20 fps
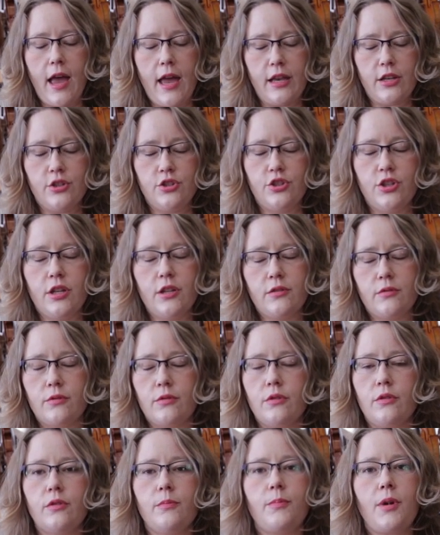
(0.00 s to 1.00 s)
in
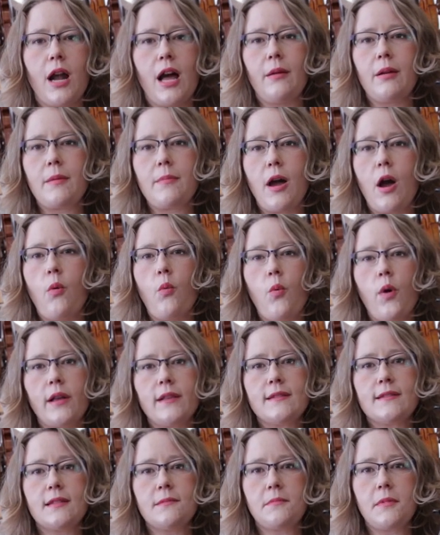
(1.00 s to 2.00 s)
general, probably about
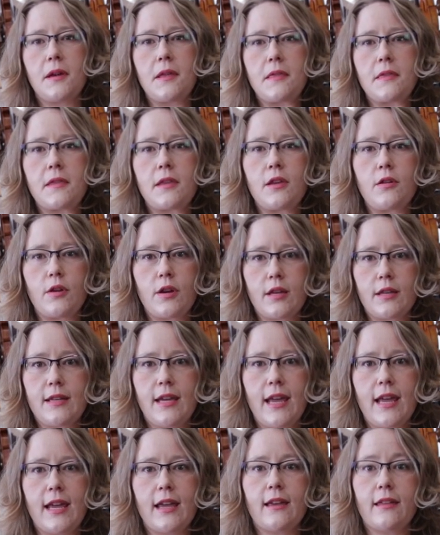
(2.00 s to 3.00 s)
once a month, you could
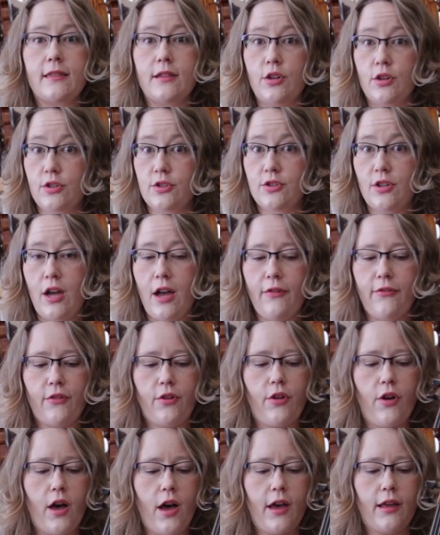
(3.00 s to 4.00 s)
take your soft
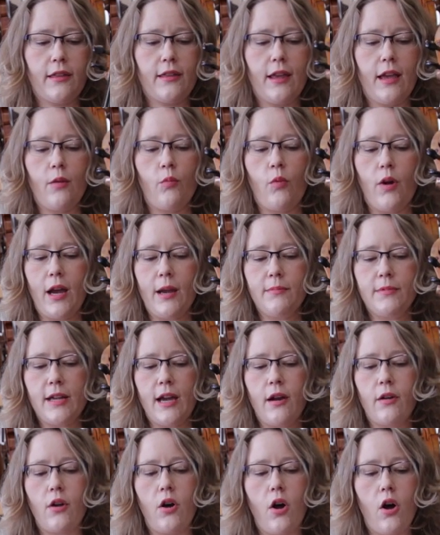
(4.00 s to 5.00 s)
cloth and wipe
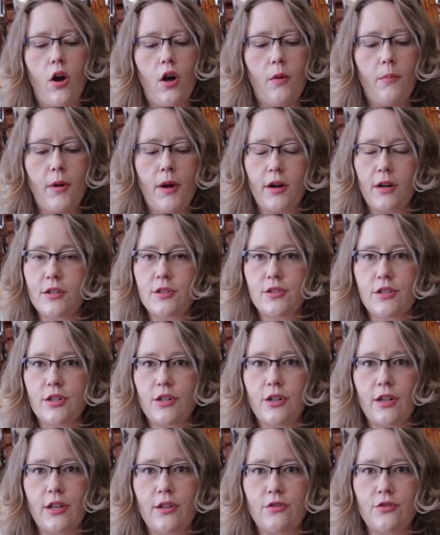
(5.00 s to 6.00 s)
down all parts of
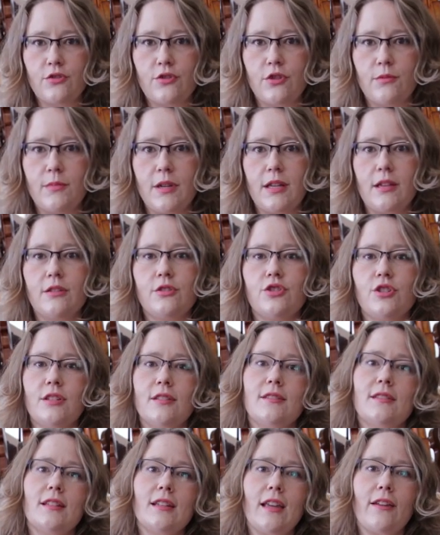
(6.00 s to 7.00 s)
your instrument
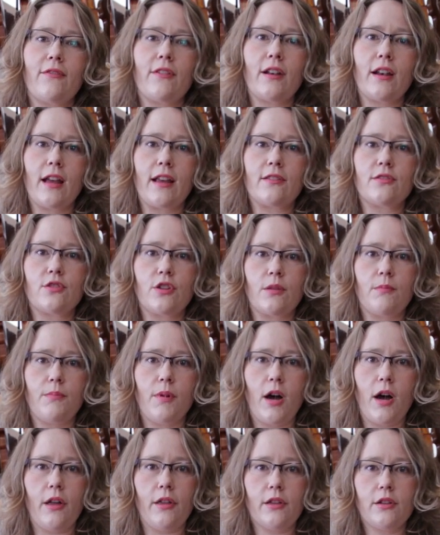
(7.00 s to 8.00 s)
just to give it a nice
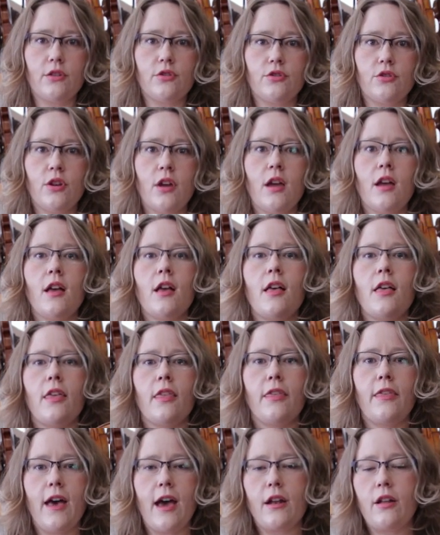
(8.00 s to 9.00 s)
good polish.
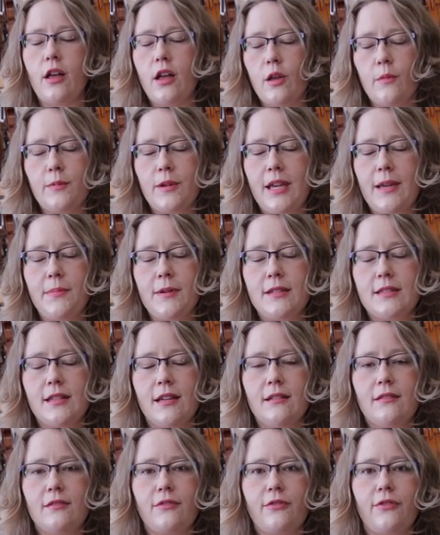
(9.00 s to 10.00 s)
That'll help keep it
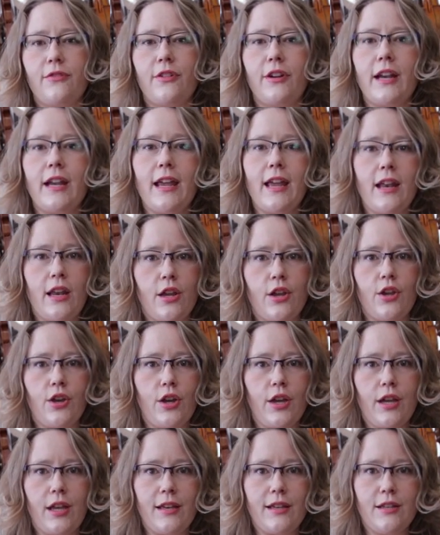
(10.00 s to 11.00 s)
dust free and in
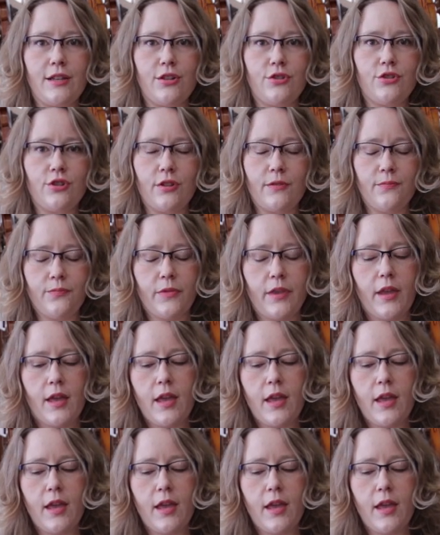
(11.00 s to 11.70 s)
good condition.